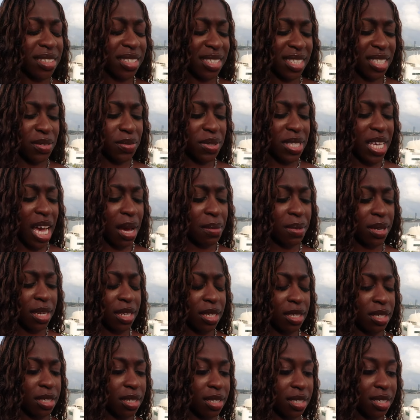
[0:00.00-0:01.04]
let's see what time it
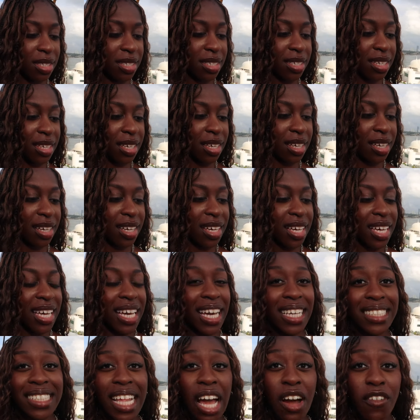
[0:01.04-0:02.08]
is
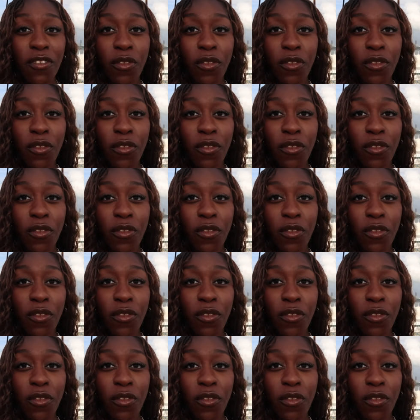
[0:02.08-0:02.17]
it's now